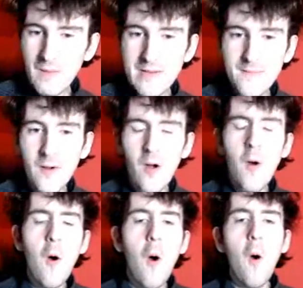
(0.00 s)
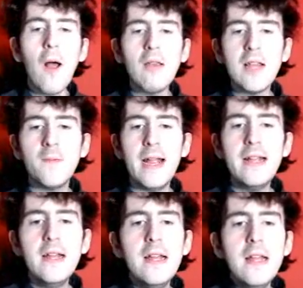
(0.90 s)
But just thought, oh, that was so
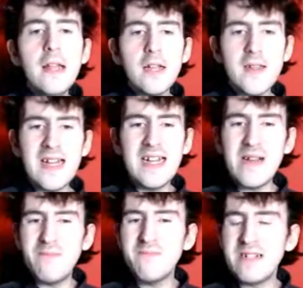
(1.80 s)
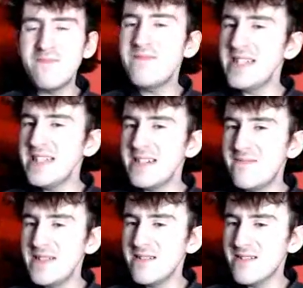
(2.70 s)
brilliant. Because it's like, I think
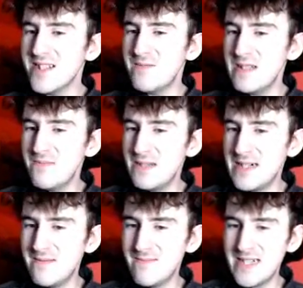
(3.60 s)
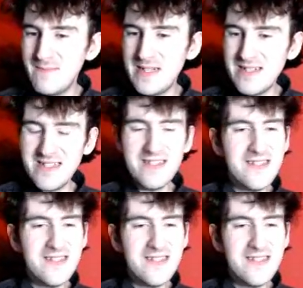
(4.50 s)
I've got something in my, maybe, I don't